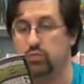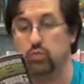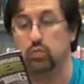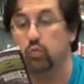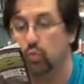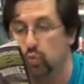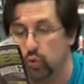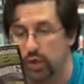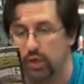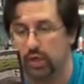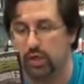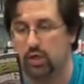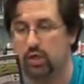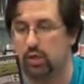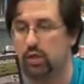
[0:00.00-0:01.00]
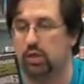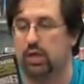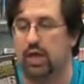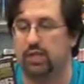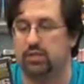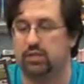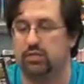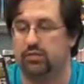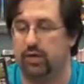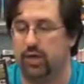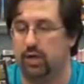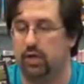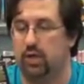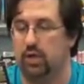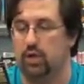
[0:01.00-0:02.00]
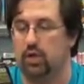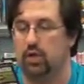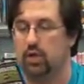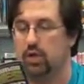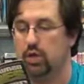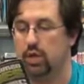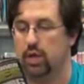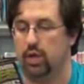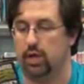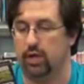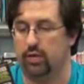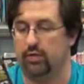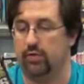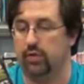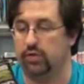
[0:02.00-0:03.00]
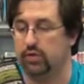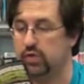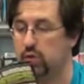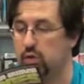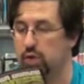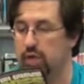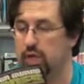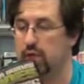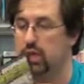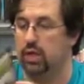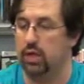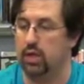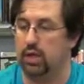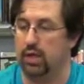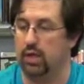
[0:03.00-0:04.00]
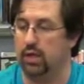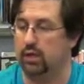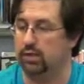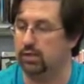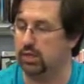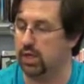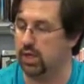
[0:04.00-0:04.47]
Really good, lots of fun. The first story is